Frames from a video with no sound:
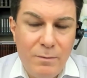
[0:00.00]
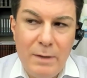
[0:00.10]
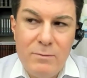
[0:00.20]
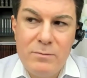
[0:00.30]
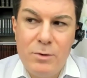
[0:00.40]
when
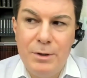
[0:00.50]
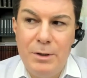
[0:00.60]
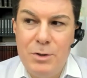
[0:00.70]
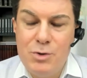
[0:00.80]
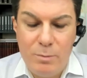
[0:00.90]
I was
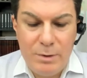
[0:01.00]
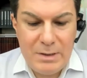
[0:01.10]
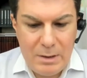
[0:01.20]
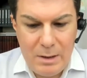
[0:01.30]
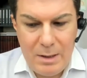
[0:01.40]
working in Germany,
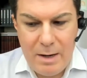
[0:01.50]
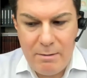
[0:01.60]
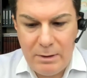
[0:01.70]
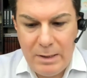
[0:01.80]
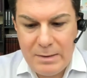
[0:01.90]
suddenly I
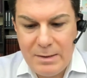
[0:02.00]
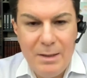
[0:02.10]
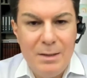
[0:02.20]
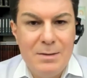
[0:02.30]
realized